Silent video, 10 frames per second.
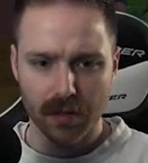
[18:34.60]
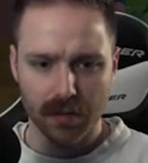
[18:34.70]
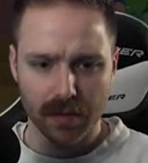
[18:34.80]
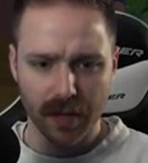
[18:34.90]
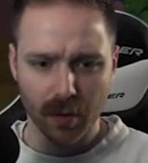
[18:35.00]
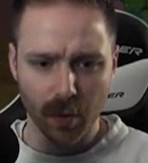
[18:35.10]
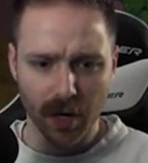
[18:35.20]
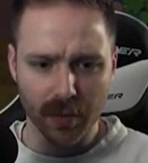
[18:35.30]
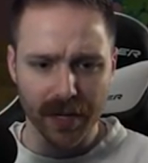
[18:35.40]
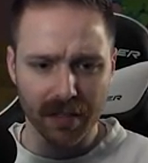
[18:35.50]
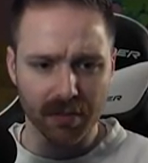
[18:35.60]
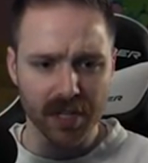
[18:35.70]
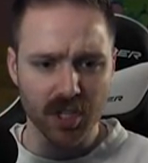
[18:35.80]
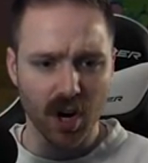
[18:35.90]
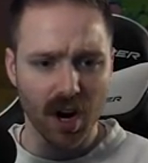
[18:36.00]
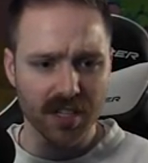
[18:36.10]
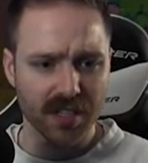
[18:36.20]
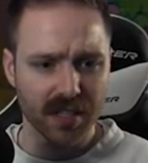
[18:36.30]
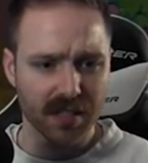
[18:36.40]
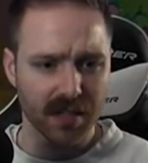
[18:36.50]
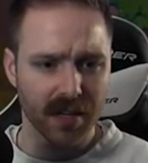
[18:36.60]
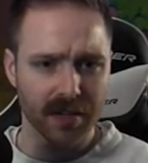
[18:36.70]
That'll work. We get 3 charges in this thing.